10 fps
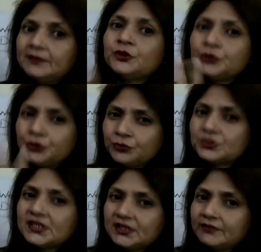you use
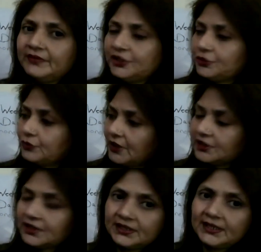it when you are
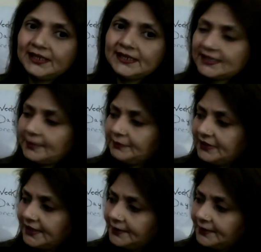telling something,